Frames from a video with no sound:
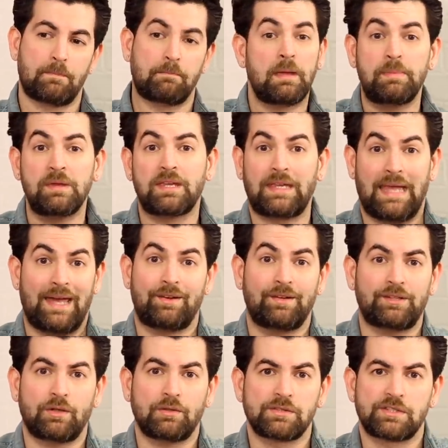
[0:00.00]
maybe
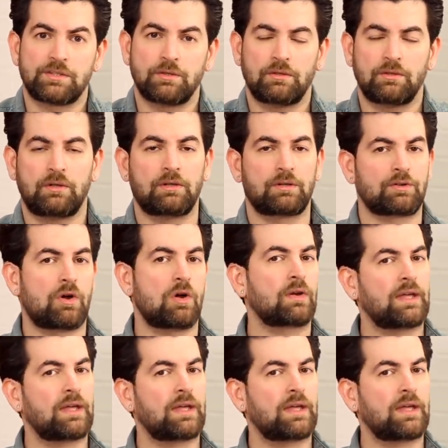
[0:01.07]
carrot also, or raw